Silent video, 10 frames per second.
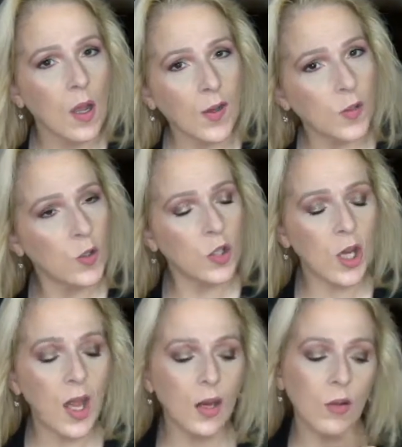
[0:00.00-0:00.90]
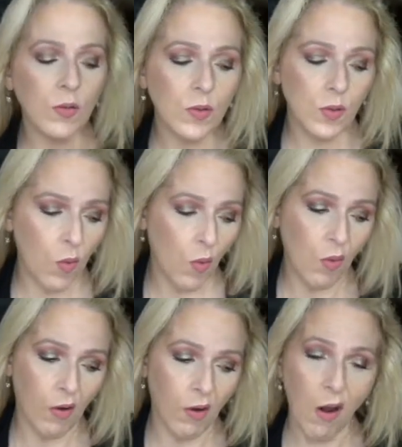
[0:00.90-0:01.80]
under the shadows
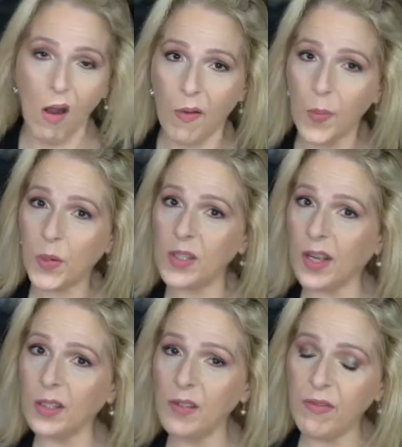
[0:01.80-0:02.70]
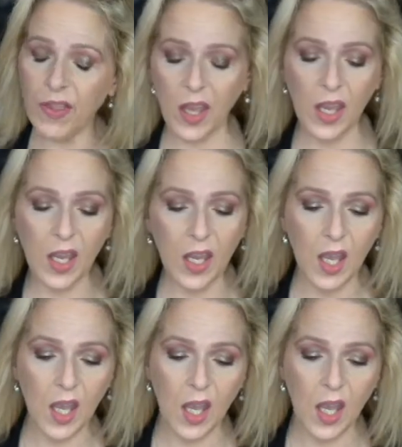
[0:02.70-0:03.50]
or on the protective thing.